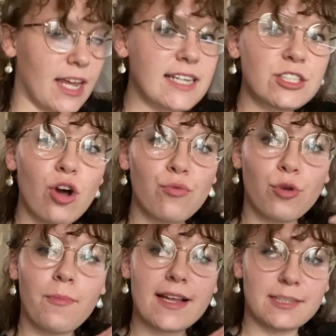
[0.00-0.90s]
It's not
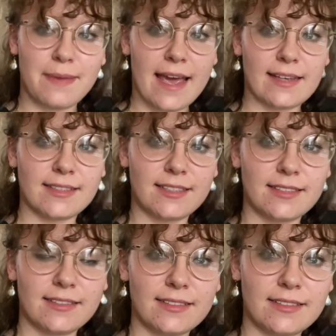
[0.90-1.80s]
romance based.
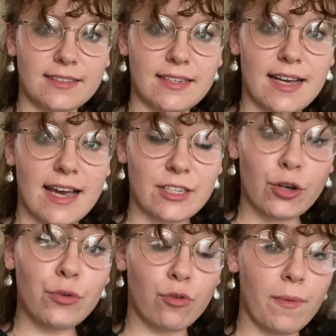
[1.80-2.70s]
It's
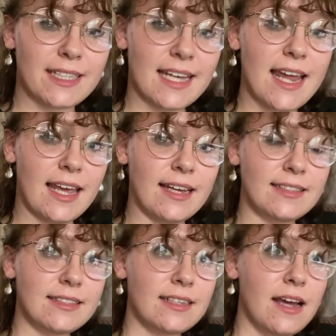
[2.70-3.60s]
got a romance in
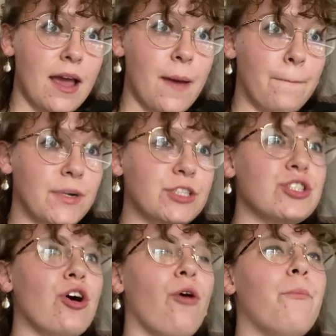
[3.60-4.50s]
it, but it's
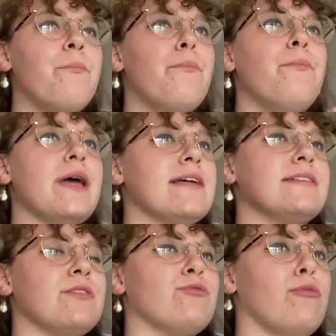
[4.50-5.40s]
not based
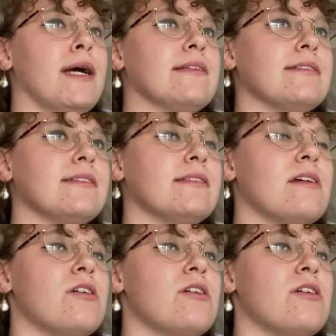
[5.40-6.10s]
in romance.